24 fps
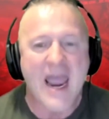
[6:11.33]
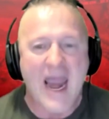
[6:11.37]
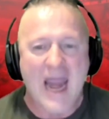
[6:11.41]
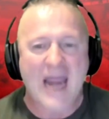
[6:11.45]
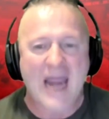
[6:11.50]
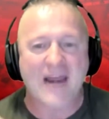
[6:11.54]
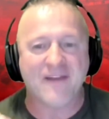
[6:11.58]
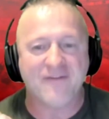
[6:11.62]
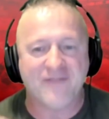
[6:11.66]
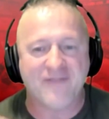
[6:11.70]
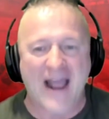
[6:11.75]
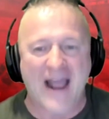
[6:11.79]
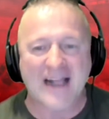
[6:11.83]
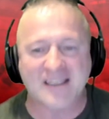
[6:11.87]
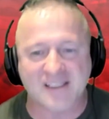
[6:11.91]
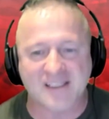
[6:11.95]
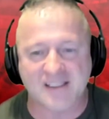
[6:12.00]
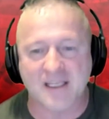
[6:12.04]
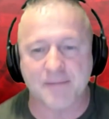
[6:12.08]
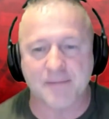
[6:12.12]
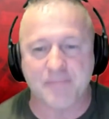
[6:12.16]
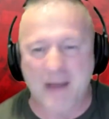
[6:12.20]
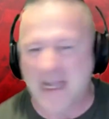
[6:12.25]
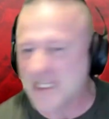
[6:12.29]
And that's
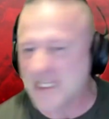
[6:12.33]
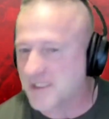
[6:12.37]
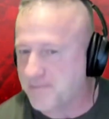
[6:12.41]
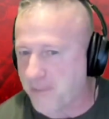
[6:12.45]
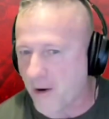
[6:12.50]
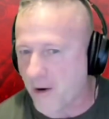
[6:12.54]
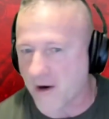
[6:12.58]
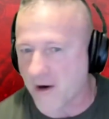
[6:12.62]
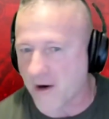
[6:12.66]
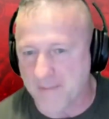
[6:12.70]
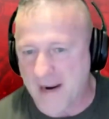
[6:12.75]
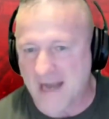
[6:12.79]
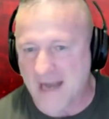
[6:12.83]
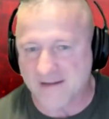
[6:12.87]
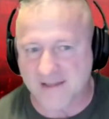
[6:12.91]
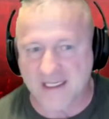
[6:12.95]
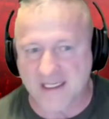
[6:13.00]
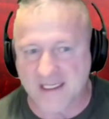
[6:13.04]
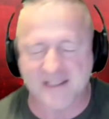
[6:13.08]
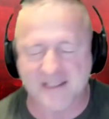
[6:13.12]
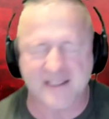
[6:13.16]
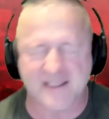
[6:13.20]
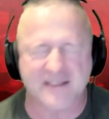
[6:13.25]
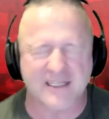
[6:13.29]
the best part about
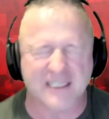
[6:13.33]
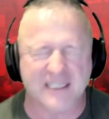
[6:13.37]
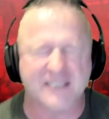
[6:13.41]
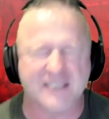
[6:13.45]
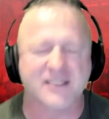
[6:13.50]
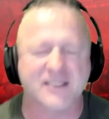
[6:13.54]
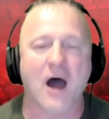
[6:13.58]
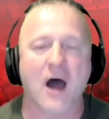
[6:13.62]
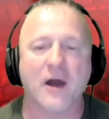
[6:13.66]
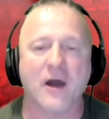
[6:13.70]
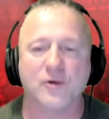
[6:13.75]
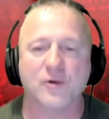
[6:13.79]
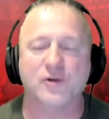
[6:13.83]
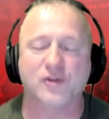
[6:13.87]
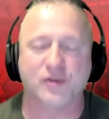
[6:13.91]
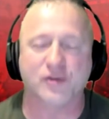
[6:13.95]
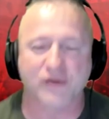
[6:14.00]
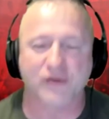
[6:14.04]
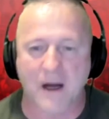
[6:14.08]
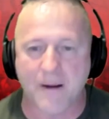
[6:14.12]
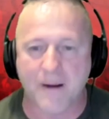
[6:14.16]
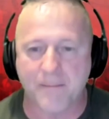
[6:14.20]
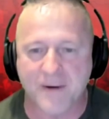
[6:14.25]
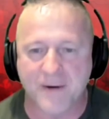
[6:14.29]
this, is that Donald
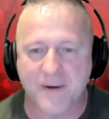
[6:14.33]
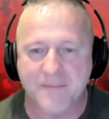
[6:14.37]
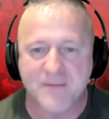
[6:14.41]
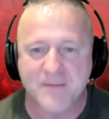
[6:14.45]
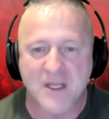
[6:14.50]
Trump,